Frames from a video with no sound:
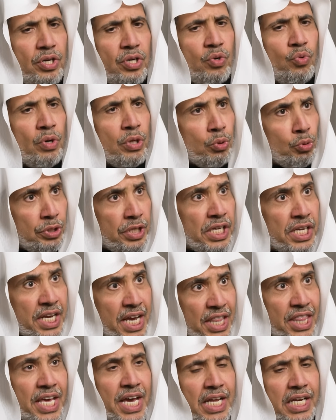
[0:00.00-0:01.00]
of prisoners and
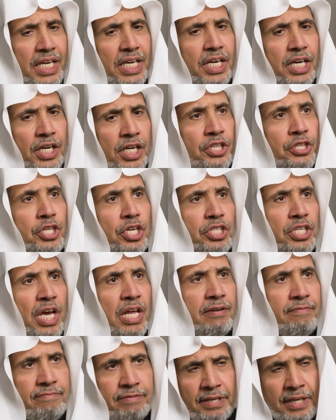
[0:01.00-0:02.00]
hostages from
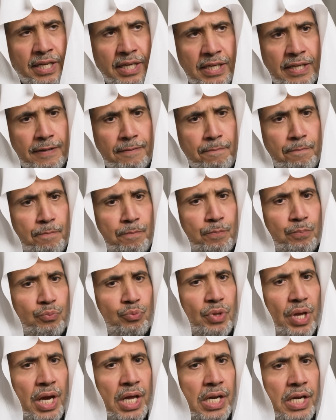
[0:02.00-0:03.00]
both sides,
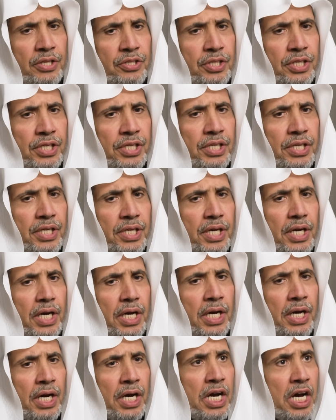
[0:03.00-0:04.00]
without conditions,
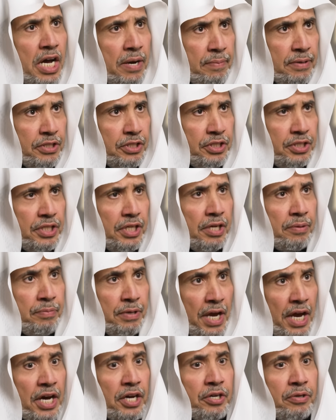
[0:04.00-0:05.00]
those who
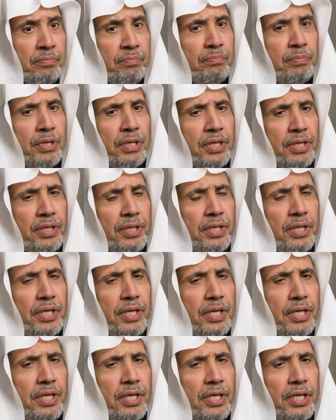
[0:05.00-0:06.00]
have been unjustly
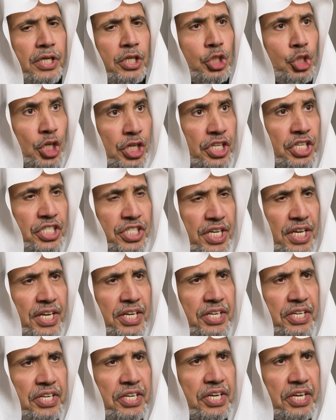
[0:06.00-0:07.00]
captured and
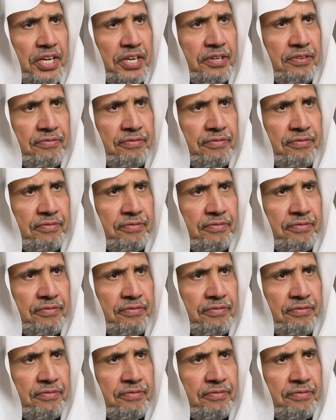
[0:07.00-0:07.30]
detained.